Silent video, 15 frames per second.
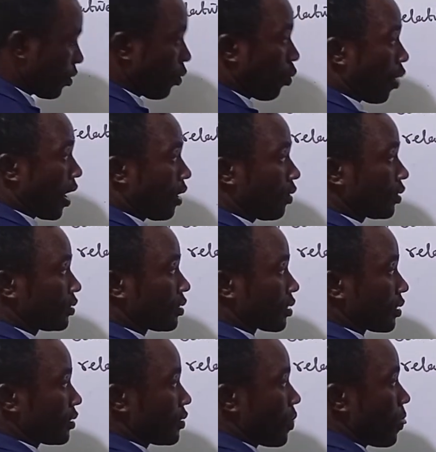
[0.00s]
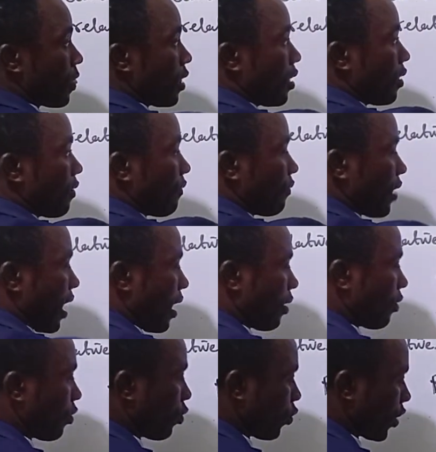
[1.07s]
100.
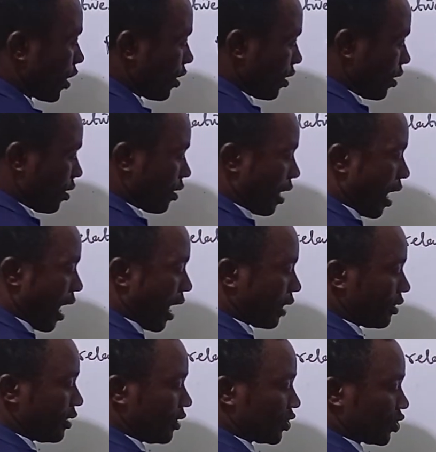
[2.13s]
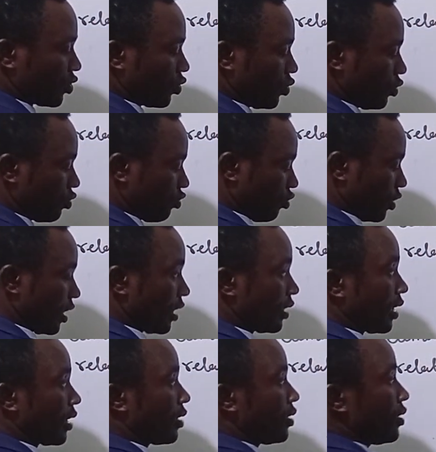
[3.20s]
Now we add these two
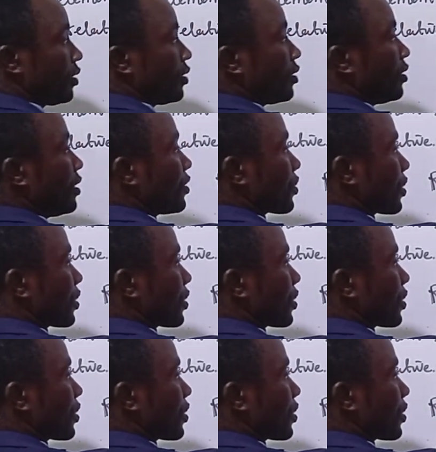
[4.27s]
together. The